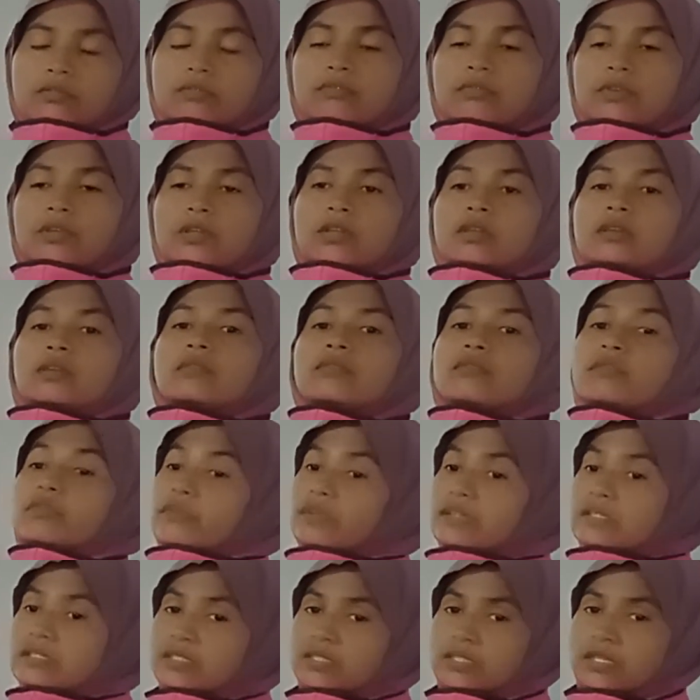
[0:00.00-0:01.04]
we
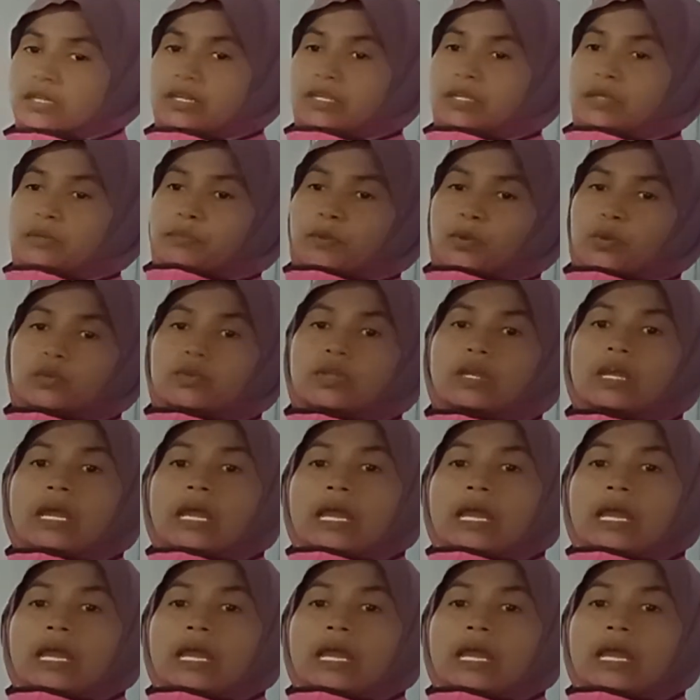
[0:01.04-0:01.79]
will study about